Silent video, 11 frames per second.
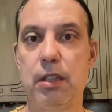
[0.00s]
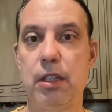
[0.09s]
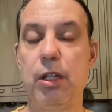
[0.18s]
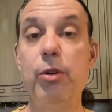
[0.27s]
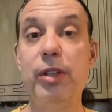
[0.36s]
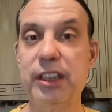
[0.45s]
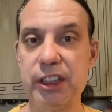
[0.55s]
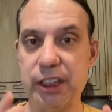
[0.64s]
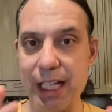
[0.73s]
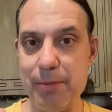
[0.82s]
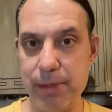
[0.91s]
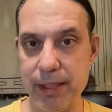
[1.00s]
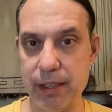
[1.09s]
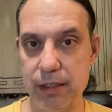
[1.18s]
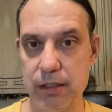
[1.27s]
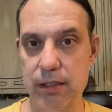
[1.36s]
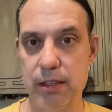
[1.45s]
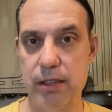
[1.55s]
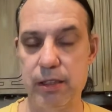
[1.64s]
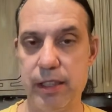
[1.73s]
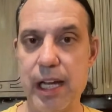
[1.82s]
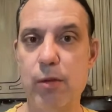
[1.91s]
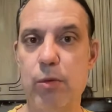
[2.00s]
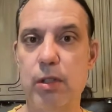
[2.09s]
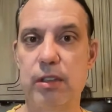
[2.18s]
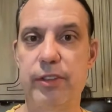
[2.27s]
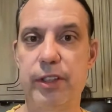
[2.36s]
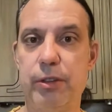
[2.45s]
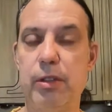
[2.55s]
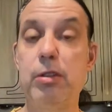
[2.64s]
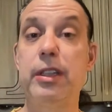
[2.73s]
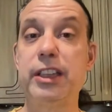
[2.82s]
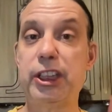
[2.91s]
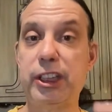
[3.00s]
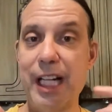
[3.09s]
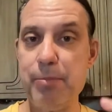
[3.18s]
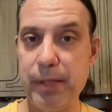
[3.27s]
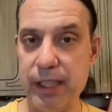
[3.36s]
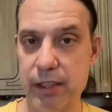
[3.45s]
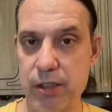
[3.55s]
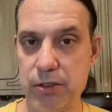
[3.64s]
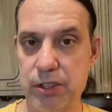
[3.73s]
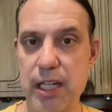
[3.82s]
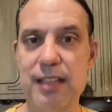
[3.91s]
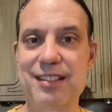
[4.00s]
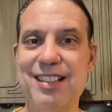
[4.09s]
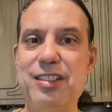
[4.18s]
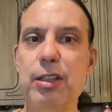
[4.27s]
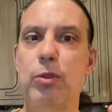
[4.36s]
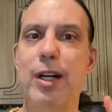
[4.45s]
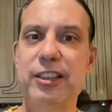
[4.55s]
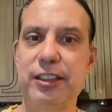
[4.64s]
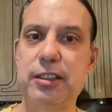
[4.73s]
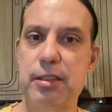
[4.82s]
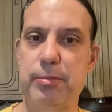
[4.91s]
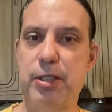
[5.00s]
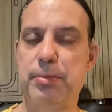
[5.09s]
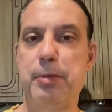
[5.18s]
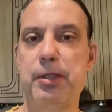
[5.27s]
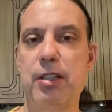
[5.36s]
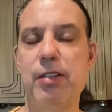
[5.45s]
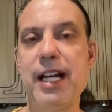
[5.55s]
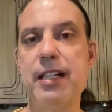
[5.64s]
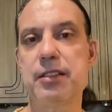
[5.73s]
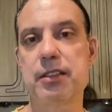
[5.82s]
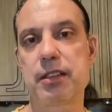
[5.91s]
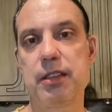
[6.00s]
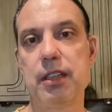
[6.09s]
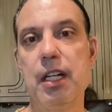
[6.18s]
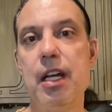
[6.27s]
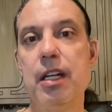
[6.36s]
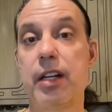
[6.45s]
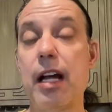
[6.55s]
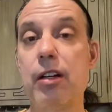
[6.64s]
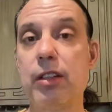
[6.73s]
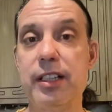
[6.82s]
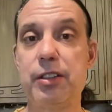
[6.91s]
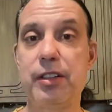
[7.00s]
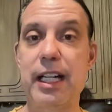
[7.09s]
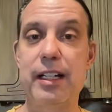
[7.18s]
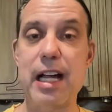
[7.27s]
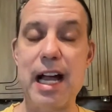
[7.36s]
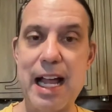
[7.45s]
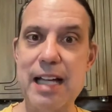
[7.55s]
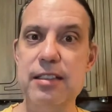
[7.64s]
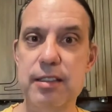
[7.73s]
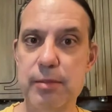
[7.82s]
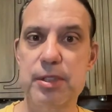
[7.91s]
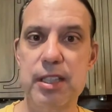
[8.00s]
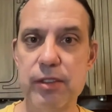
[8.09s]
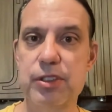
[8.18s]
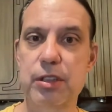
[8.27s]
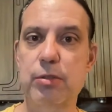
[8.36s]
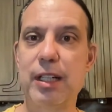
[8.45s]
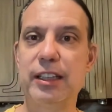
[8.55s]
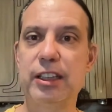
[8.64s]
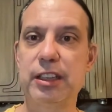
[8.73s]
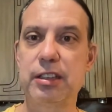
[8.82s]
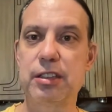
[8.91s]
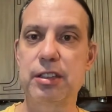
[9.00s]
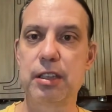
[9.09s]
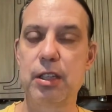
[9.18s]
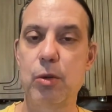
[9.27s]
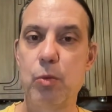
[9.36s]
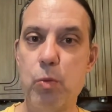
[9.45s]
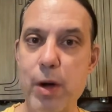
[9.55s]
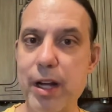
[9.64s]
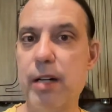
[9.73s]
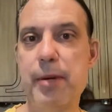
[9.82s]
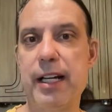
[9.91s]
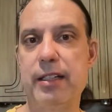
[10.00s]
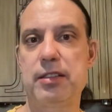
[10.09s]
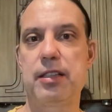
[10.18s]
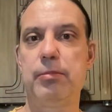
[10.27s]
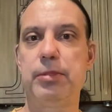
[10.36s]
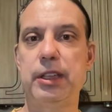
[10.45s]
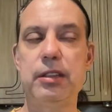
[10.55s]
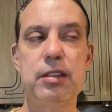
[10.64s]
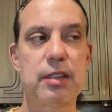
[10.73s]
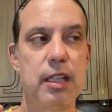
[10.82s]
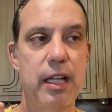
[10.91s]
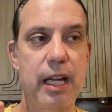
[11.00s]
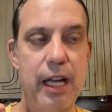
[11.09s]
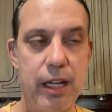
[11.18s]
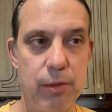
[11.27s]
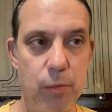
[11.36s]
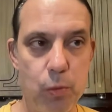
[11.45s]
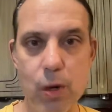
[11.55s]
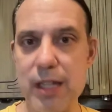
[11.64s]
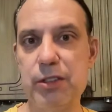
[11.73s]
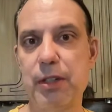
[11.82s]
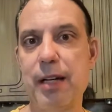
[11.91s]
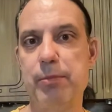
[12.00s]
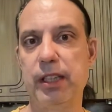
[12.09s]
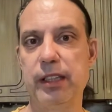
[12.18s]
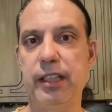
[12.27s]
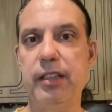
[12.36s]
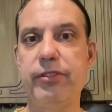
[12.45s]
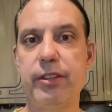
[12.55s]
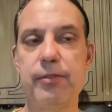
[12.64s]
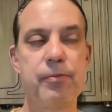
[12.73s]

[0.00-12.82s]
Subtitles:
Who is shaping that worldview? Who is shaping those thoughts? These are questions that most people don't ask. Not only do they not ask themselves the questions, what are my assumptions and what do I believe?